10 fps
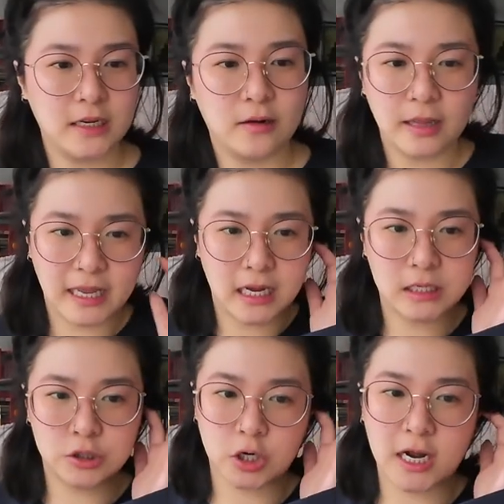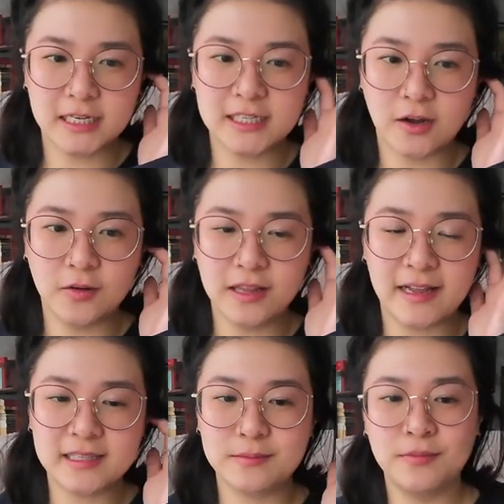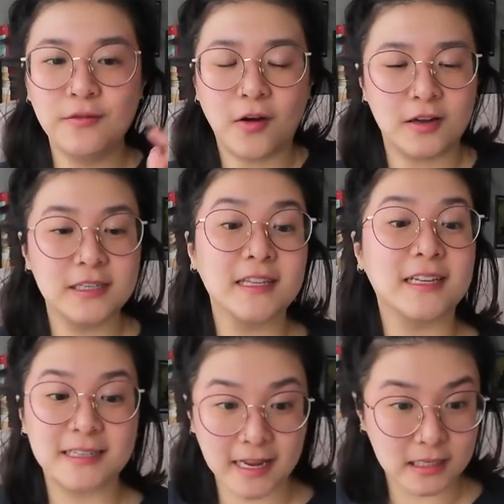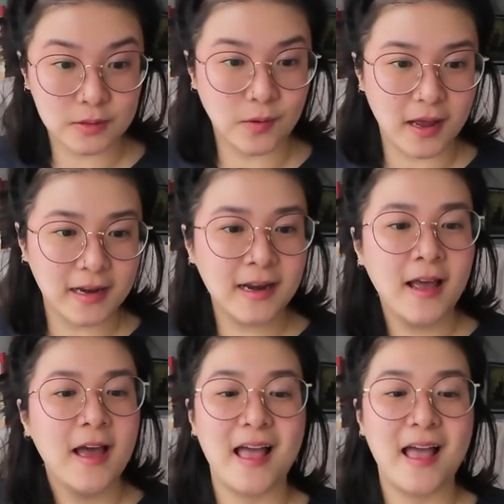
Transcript: you know like cut and dry so let's move on to the next one